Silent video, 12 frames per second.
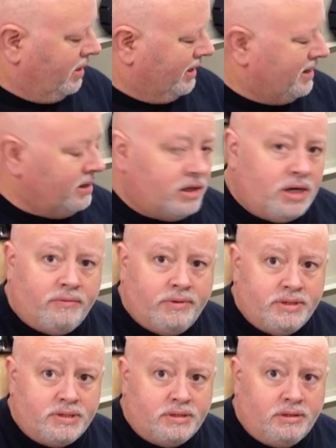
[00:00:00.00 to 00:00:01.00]
I kind of covered
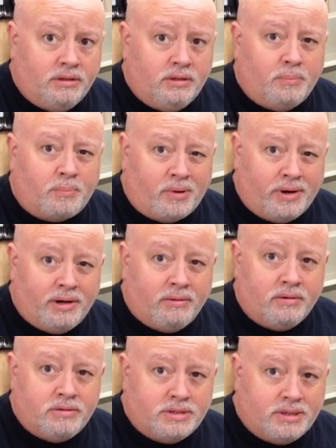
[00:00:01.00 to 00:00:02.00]
this in a little prior
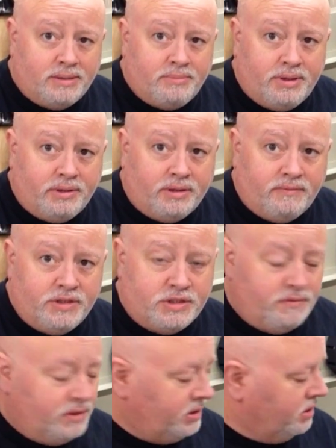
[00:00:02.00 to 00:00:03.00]
segment of this
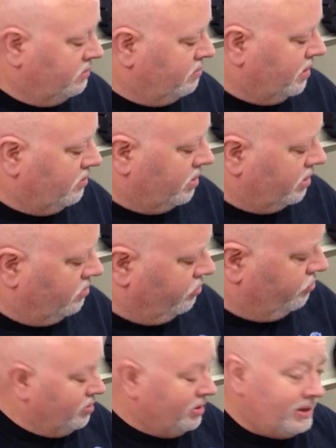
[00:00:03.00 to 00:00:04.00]
video, but I want to go
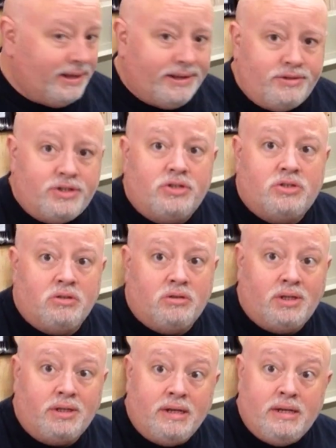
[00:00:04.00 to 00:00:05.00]
it again just so
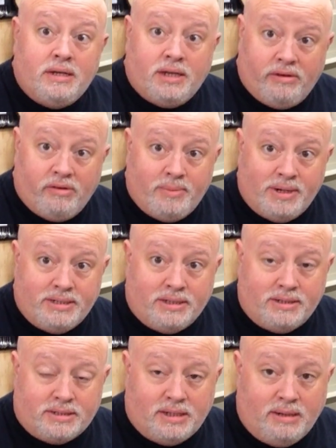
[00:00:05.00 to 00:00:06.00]
that everybody's
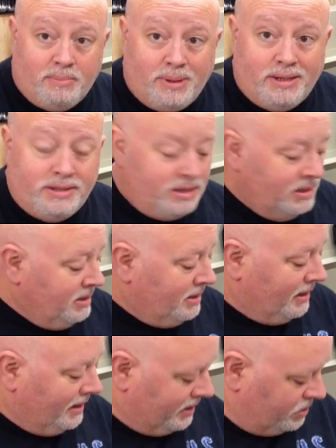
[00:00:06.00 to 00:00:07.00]
on the same page
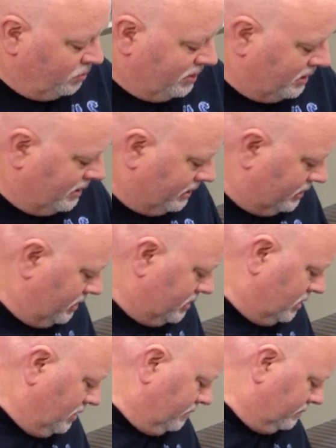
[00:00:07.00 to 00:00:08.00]
as we connect this
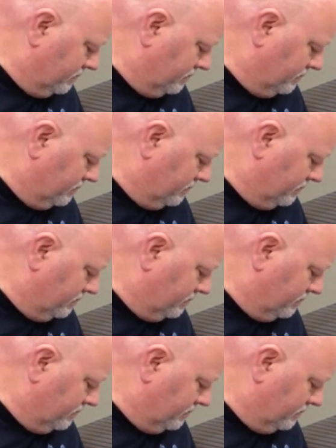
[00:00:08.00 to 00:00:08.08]
thing.